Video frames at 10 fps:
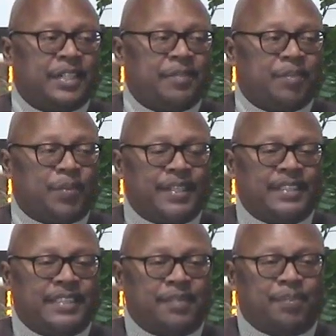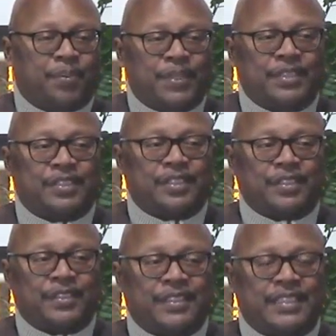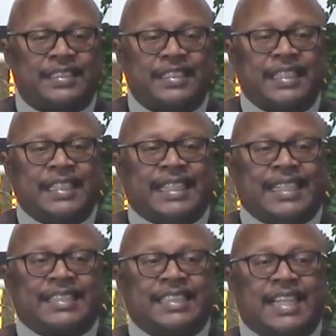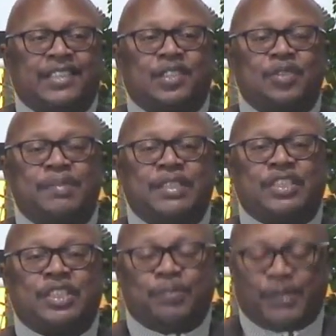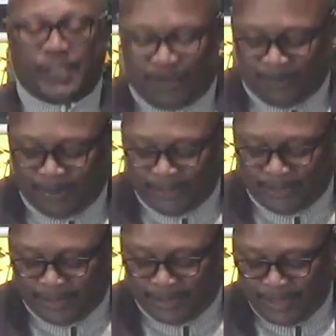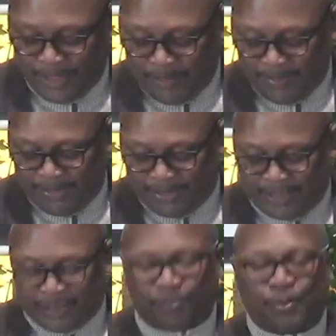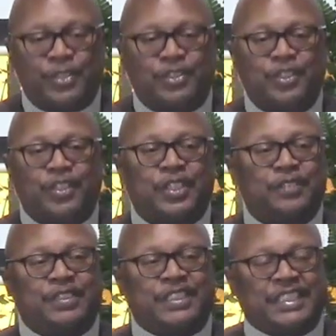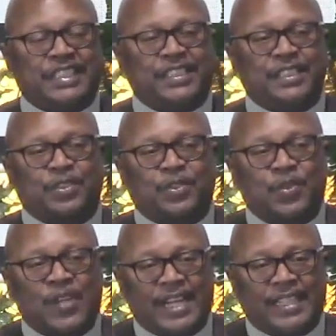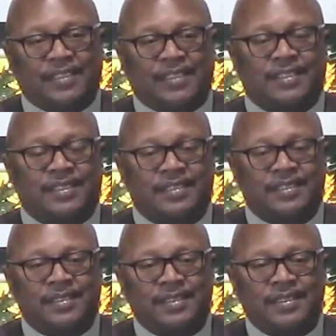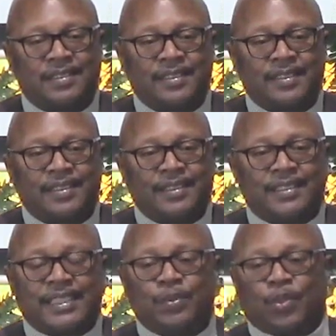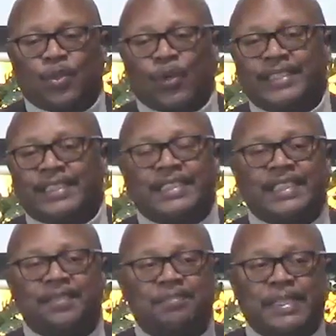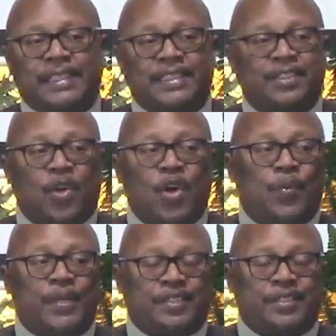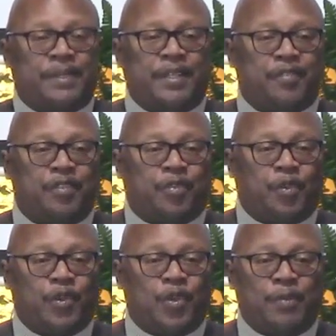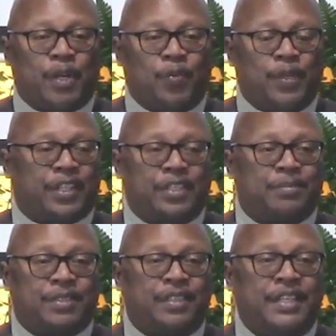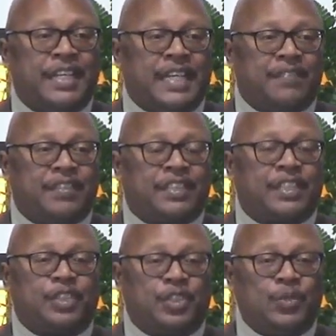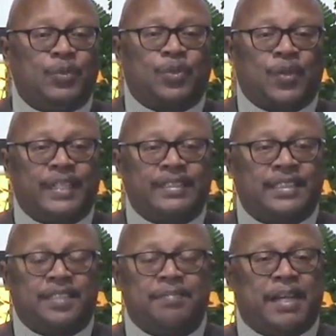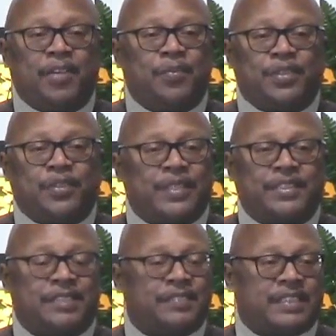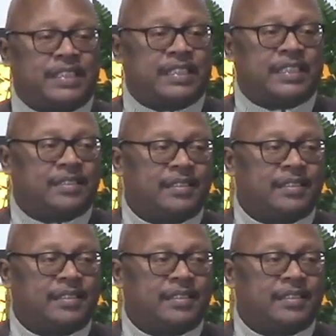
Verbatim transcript: But what is that prisoner? It's not so much just being a prisoner, but it says prisoner of Jesus Christ. See, when Christ is in the mix, it's always a benefit for you, no matter what comes on. If it says you, Christ, it doesn't matter what the rest of it says.